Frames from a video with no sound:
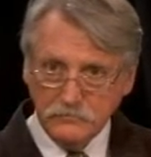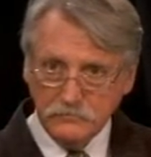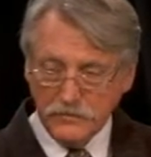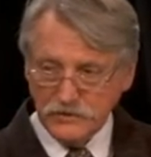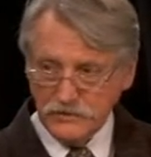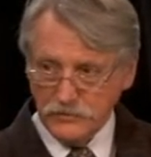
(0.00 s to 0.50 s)

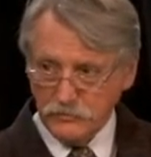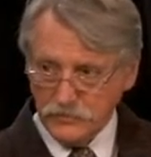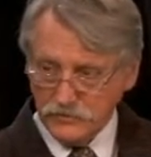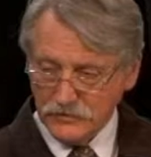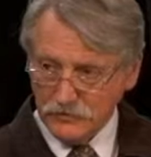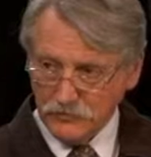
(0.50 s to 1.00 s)
bishop
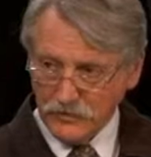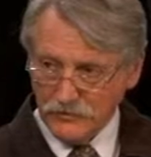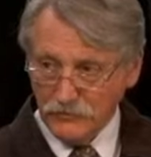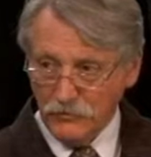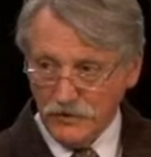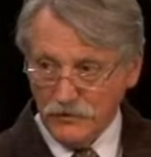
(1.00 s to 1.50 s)
or something on
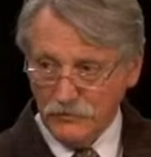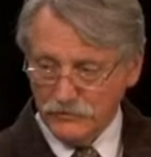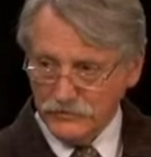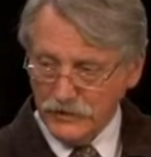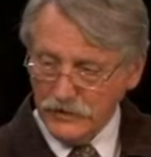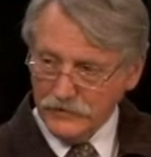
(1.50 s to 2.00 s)
the one I
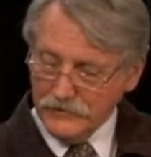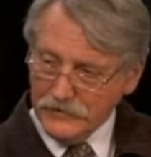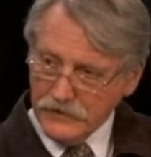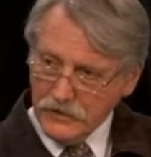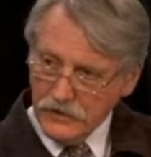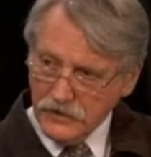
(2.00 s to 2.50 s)
looked at.
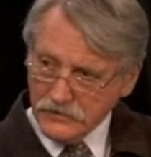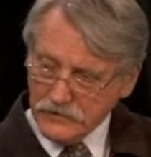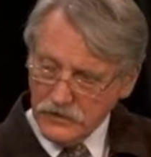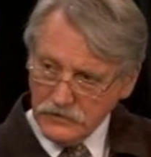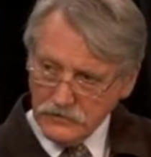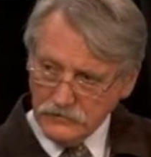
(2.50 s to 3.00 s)
Is
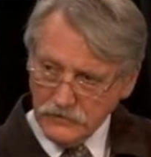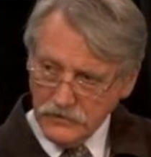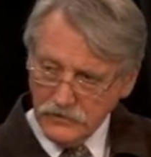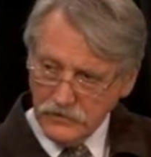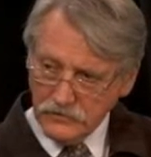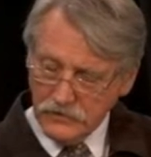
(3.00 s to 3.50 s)
that a
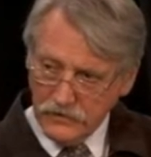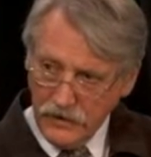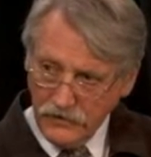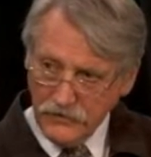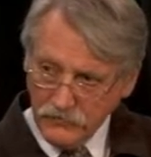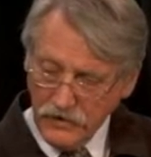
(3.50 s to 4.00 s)
fair?
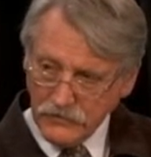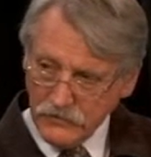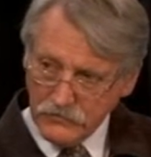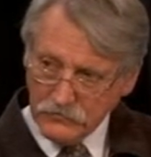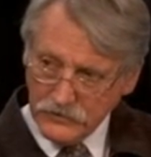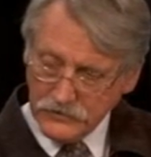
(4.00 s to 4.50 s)
Are there
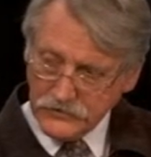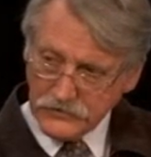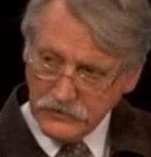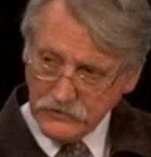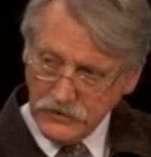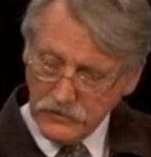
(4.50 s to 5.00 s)
other religious
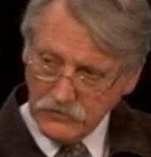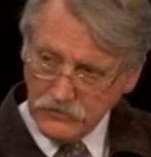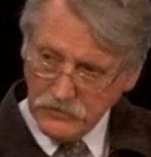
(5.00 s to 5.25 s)
on that